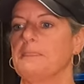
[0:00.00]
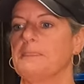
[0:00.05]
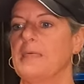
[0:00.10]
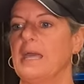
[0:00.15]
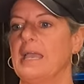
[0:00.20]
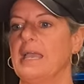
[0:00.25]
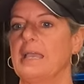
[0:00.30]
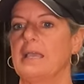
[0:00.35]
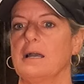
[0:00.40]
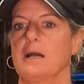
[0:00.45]

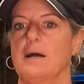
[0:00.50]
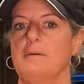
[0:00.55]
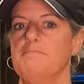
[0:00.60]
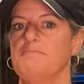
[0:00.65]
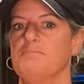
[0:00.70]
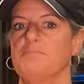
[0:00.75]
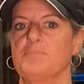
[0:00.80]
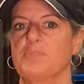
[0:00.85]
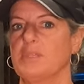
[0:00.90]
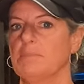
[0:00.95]
They, uh,
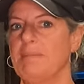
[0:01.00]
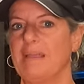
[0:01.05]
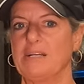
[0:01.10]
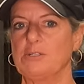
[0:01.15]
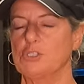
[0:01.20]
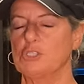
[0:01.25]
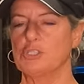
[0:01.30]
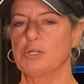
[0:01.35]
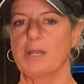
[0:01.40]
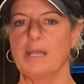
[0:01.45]
the
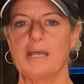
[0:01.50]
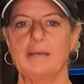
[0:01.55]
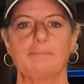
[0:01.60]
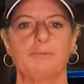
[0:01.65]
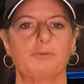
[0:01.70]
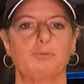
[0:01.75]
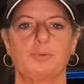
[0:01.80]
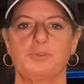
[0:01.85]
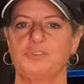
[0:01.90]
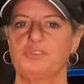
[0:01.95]
mouse
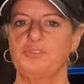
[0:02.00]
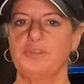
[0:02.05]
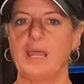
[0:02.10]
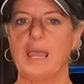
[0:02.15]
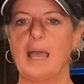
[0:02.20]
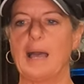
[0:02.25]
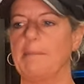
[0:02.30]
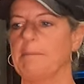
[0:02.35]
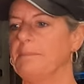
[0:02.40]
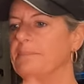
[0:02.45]
traps would
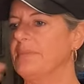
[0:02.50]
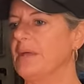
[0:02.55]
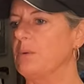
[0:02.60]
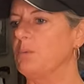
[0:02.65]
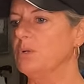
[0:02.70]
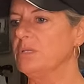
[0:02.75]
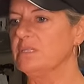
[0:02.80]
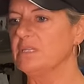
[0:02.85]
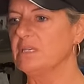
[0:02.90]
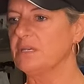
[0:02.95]
snap. They
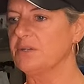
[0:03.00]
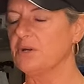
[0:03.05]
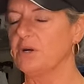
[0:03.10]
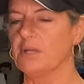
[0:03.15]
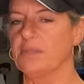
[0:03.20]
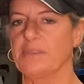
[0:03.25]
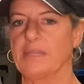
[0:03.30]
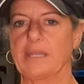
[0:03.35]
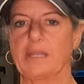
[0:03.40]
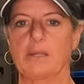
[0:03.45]
wouldn't get
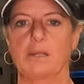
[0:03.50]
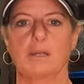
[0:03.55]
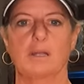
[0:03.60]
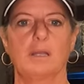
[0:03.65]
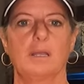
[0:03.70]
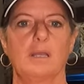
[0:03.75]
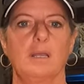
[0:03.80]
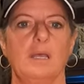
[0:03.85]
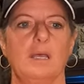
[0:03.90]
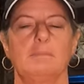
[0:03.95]
on
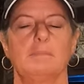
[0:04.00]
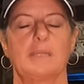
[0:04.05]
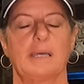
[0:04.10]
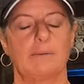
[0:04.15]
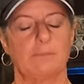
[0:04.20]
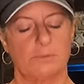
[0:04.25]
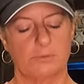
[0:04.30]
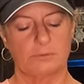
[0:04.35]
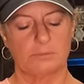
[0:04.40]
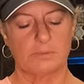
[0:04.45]
there.
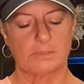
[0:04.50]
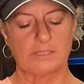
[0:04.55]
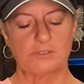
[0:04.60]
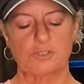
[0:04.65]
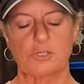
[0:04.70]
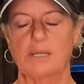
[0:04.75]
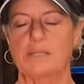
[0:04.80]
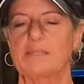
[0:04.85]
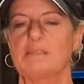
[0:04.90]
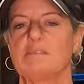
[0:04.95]
That was when I
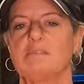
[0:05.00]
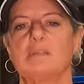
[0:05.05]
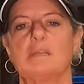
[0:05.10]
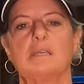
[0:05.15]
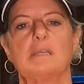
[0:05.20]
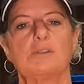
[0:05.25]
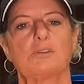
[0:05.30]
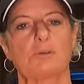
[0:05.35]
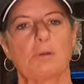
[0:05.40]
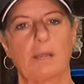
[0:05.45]
tried the
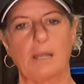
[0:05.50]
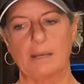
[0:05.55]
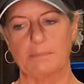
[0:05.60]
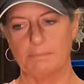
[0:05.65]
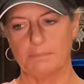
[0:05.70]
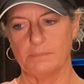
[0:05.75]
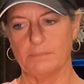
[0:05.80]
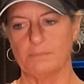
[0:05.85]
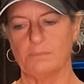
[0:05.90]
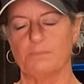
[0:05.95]
sticky
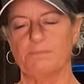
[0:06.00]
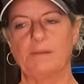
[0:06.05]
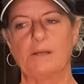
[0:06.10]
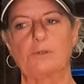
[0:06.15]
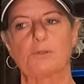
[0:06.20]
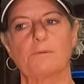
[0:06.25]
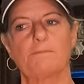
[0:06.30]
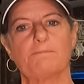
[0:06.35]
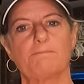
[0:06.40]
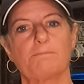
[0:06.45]
trap.
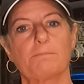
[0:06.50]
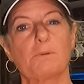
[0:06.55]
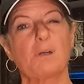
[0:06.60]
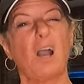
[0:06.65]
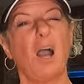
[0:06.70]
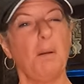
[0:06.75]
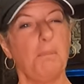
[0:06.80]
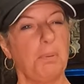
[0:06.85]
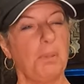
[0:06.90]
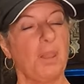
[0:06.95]
Found a
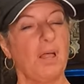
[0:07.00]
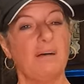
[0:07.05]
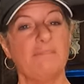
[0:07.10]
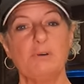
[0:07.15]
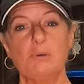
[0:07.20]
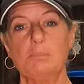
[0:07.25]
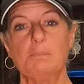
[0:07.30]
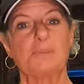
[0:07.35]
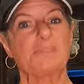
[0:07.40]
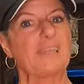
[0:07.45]
couple of
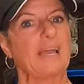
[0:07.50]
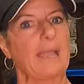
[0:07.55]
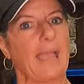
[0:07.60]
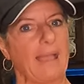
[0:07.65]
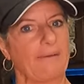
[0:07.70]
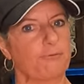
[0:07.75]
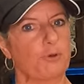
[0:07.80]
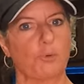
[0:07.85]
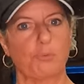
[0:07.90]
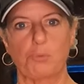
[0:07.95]
them, but they
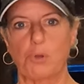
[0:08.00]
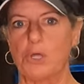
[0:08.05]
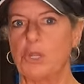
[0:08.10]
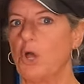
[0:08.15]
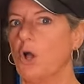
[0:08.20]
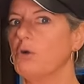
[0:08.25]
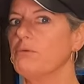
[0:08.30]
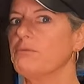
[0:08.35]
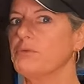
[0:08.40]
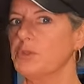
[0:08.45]
have to run
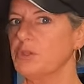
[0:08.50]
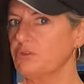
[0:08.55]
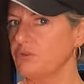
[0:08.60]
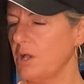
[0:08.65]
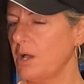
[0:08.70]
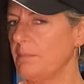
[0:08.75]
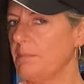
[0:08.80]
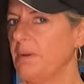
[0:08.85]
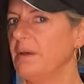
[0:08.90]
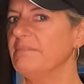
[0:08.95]
over the
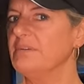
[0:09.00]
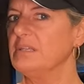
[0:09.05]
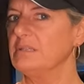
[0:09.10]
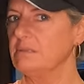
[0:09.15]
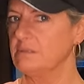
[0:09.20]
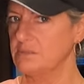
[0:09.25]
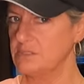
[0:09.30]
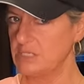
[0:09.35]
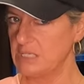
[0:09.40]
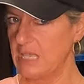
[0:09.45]
top of
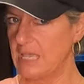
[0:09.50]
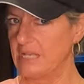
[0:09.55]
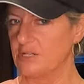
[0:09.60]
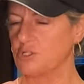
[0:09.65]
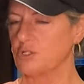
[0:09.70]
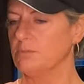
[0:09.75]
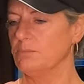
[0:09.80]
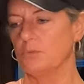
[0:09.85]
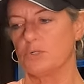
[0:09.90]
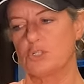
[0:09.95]
it to
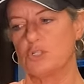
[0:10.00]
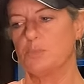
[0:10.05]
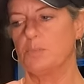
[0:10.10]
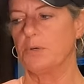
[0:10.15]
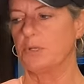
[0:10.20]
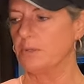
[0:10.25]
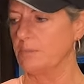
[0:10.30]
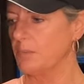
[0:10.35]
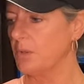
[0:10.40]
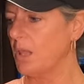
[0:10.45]
catch them, which you
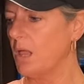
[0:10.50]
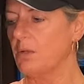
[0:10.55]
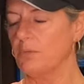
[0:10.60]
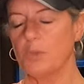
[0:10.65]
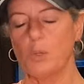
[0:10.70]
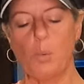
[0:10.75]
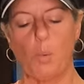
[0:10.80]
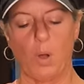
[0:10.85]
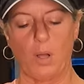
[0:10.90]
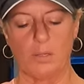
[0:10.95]
put them
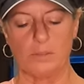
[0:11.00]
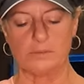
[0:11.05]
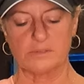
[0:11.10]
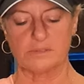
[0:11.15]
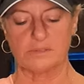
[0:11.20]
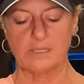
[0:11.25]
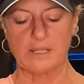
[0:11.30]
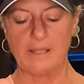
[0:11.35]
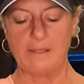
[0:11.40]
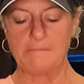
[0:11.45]
along the
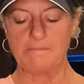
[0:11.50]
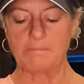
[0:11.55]
walls.